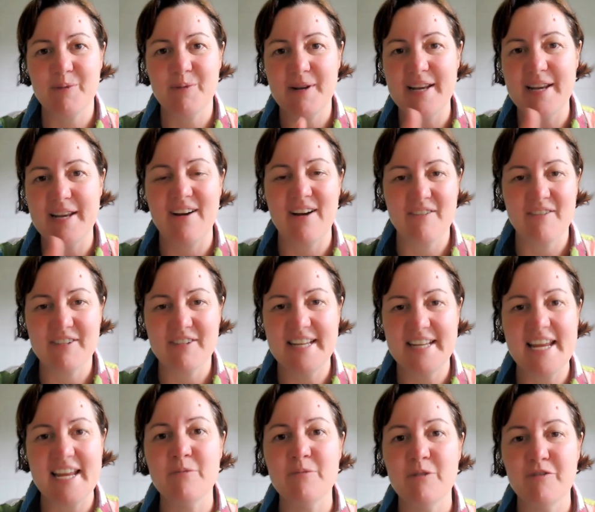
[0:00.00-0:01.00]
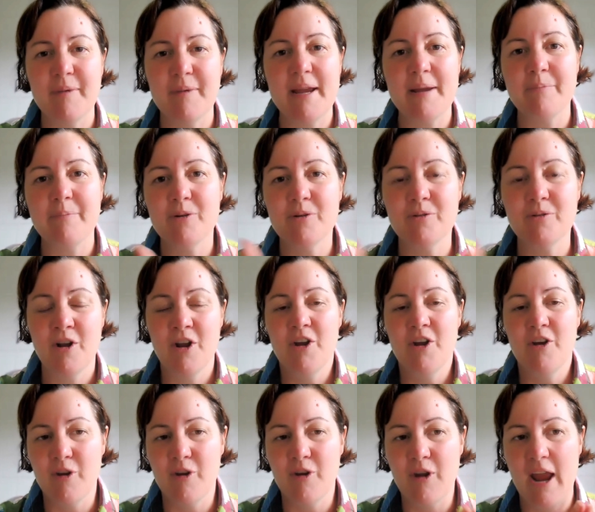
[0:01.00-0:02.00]
We now have a team of people
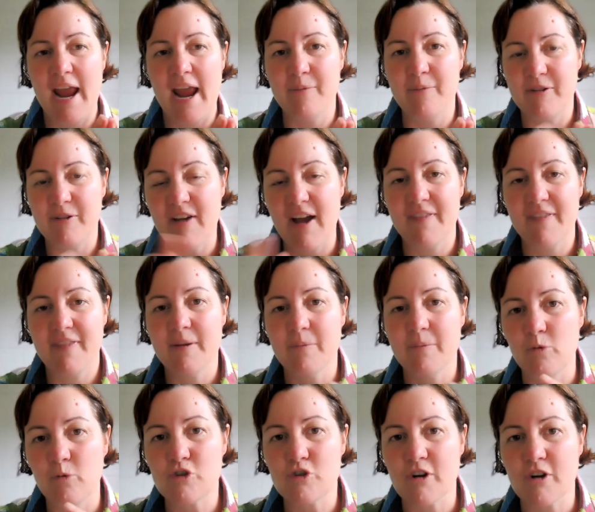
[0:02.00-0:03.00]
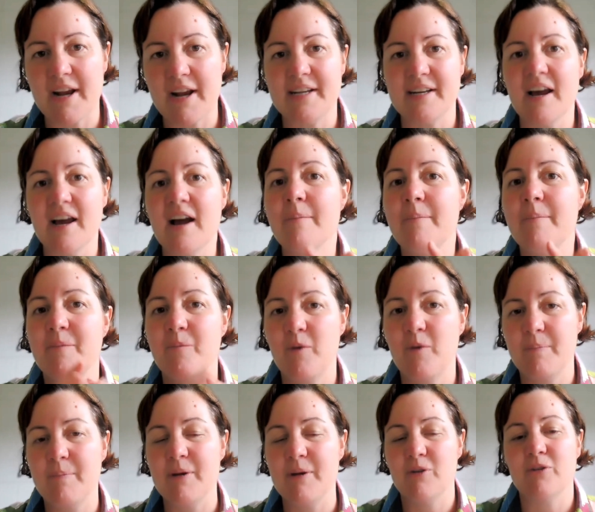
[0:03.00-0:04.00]
and we've had them all trained up, and
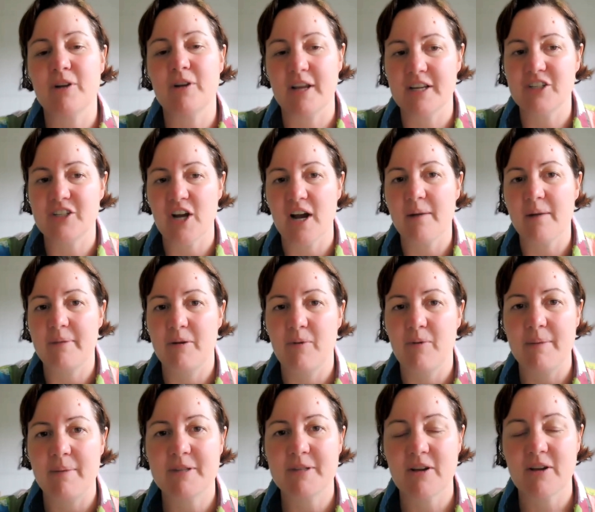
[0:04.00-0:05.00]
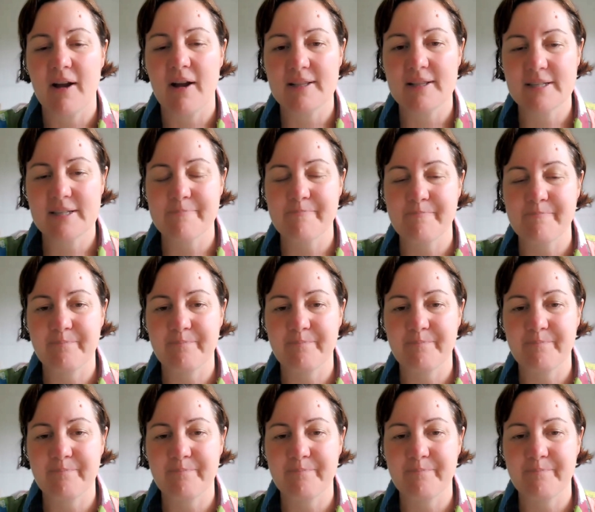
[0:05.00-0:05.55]
we build Kajabi websites.